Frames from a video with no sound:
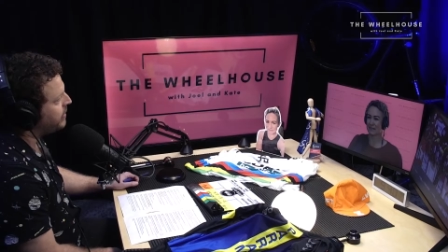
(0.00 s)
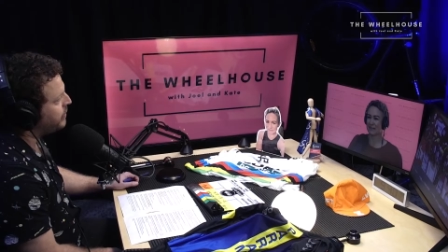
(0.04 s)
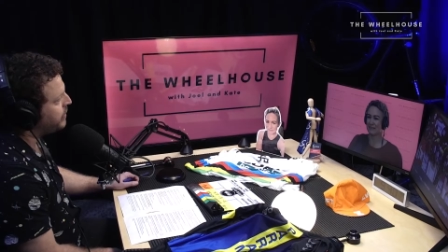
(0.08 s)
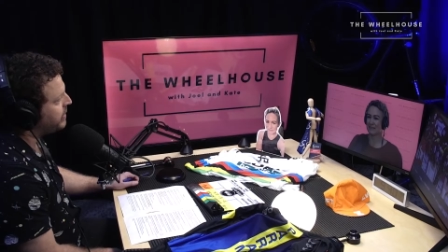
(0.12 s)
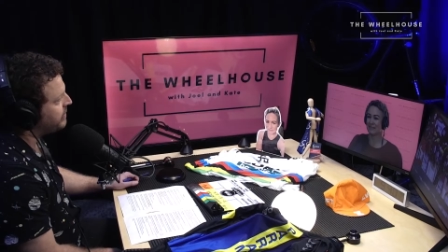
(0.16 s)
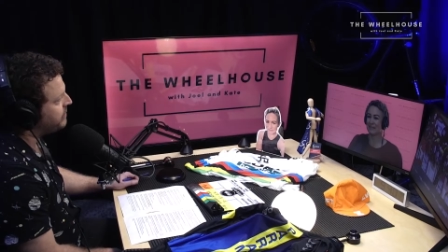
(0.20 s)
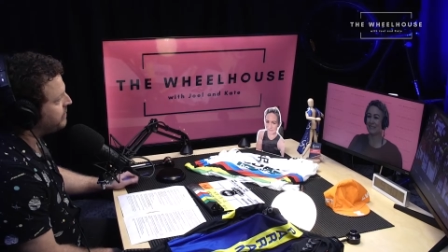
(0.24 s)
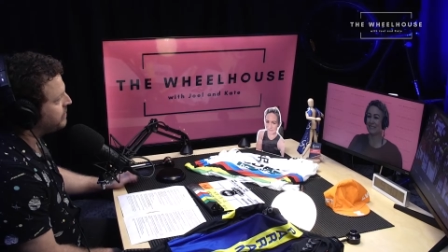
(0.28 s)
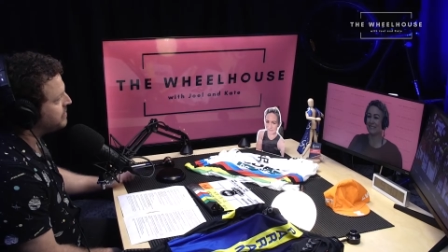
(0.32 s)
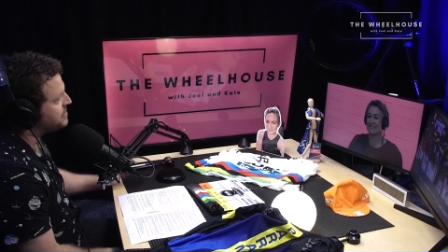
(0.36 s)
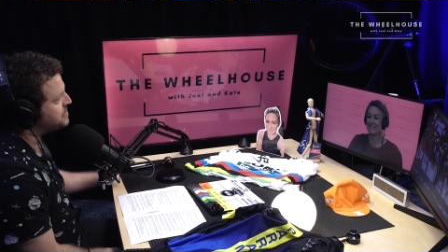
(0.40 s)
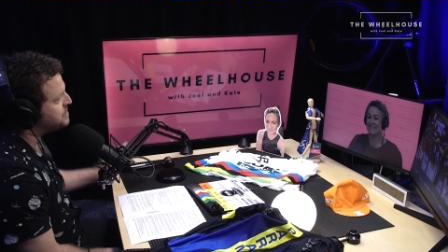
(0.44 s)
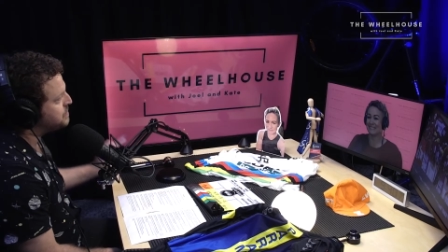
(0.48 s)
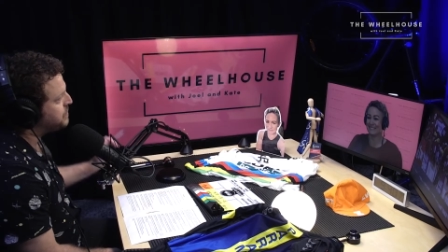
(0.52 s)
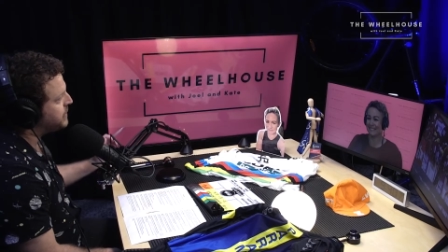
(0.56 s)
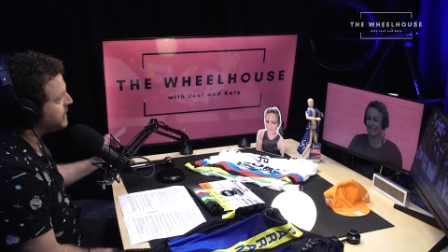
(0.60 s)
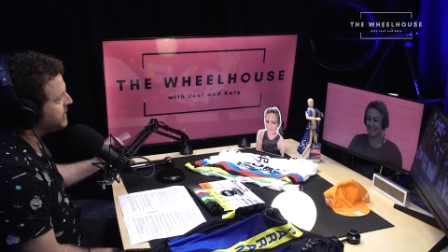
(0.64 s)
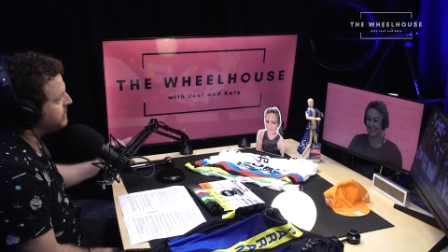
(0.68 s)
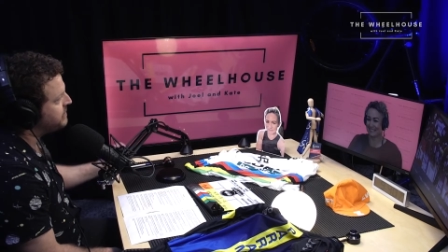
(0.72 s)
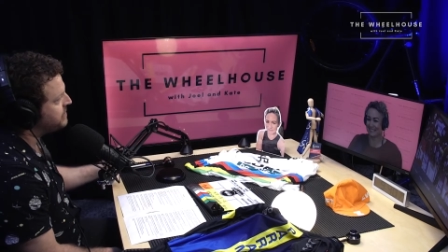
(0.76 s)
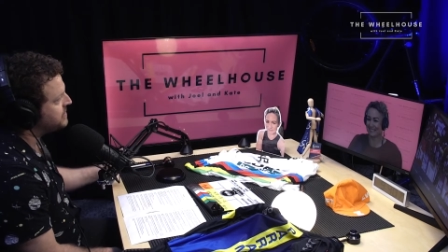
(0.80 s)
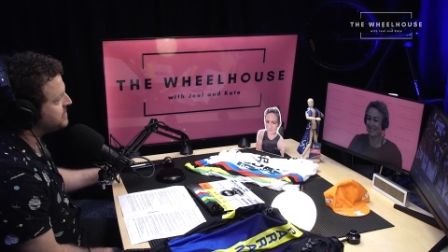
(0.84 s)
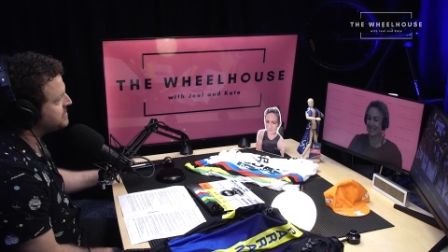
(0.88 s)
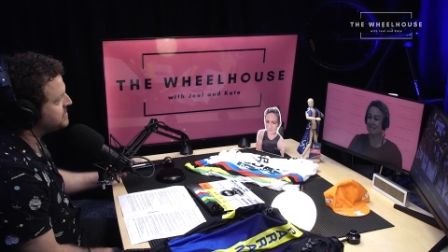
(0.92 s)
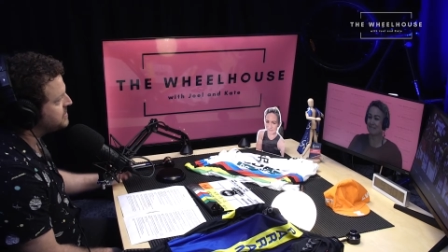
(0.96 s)
reference
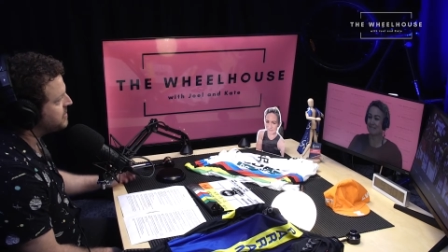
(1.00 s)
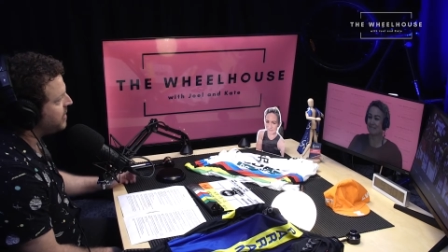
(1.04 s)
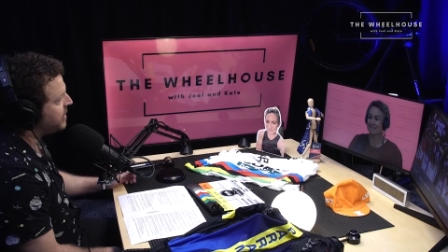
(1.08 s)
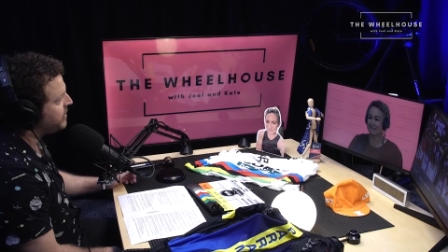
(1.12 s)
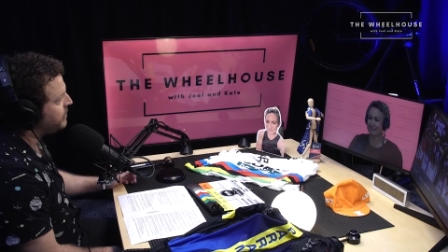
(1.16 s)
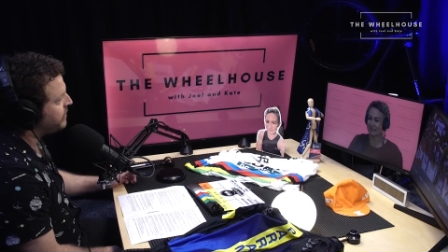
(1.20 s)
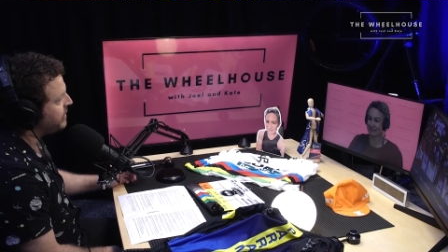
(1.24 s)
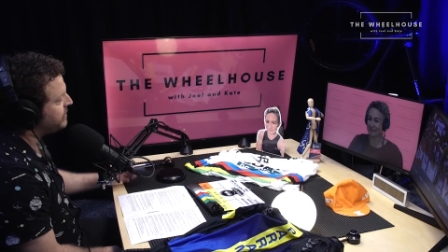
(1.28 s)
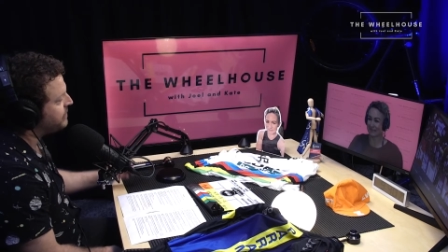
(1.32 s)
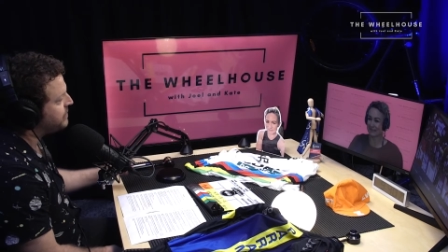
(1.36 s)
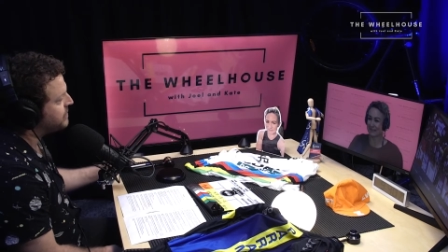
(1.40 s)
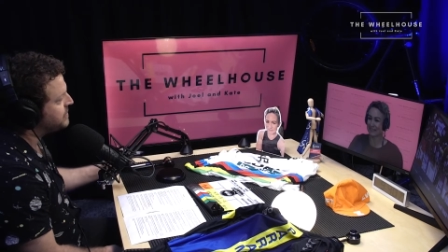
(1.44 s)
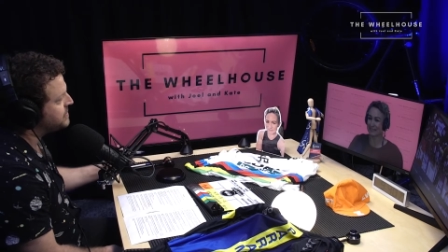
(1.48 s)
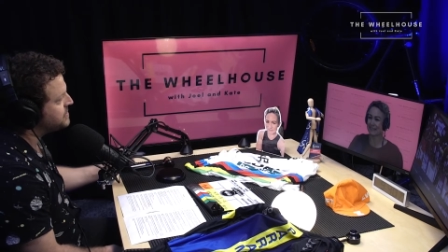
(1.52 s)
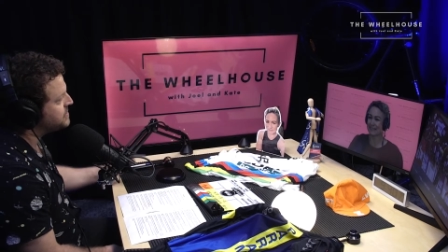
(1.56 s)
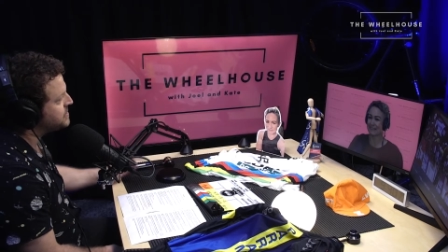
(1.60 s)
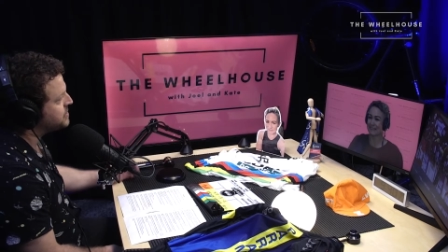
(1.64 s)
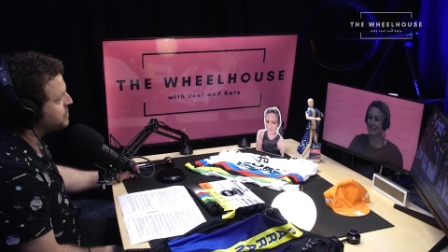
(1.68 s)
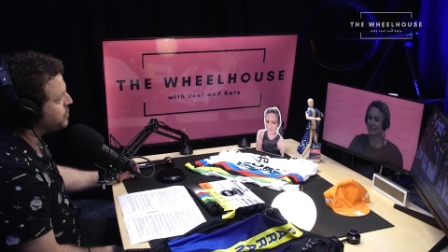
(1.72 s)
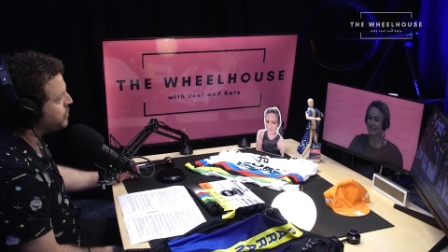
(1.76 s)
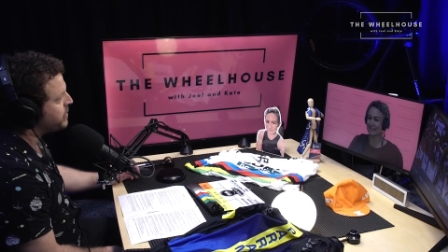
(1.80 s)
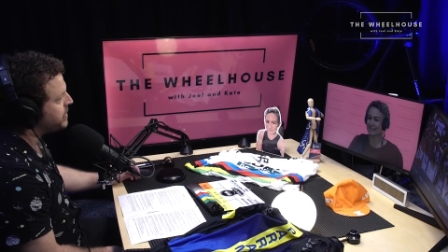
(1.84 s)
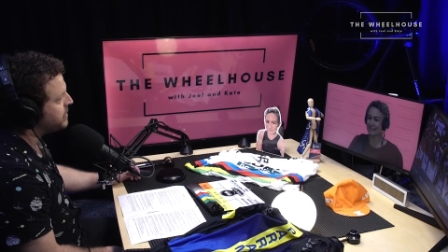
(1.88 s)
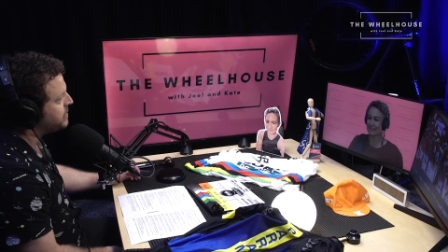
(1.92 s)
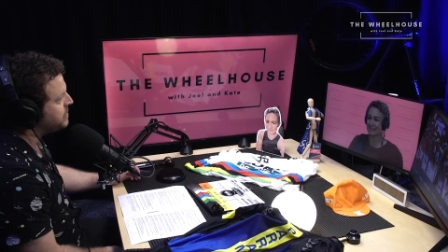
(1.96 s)
beavers, I reference
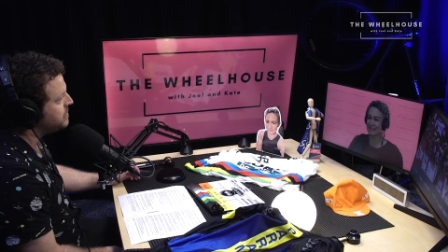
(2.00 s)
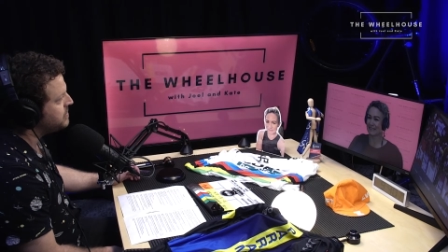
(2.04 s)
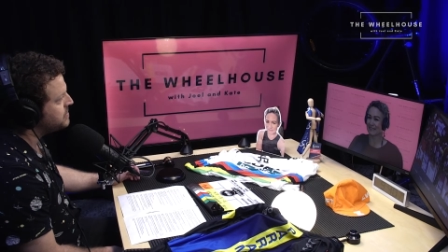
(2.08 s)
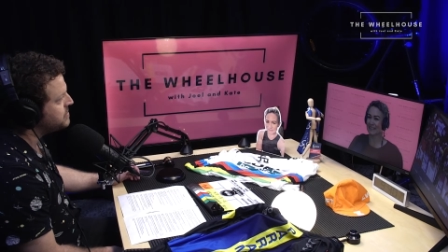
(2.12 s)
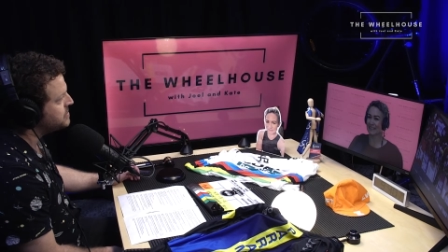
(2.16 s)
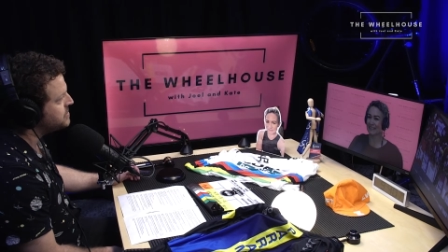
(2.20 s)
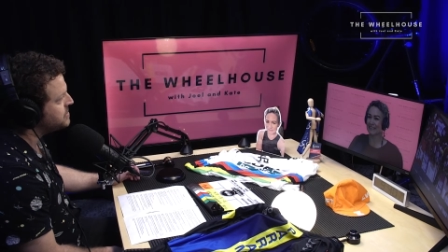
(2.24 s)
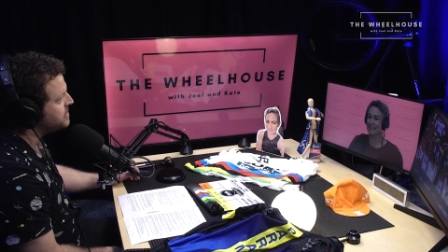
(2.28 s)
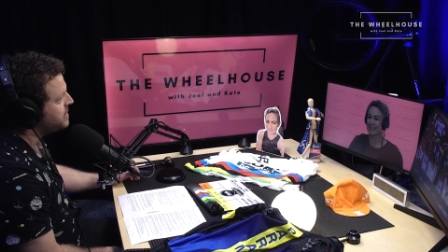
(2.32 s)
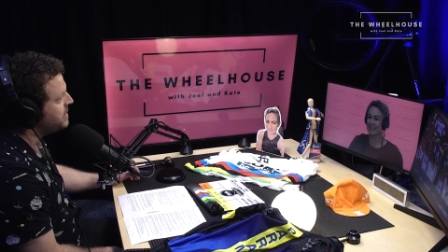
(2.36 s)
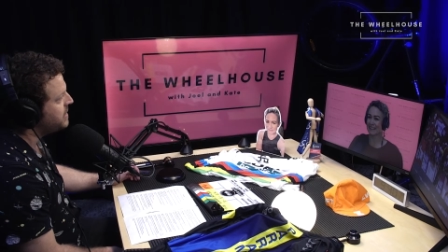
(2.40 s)
squirrels.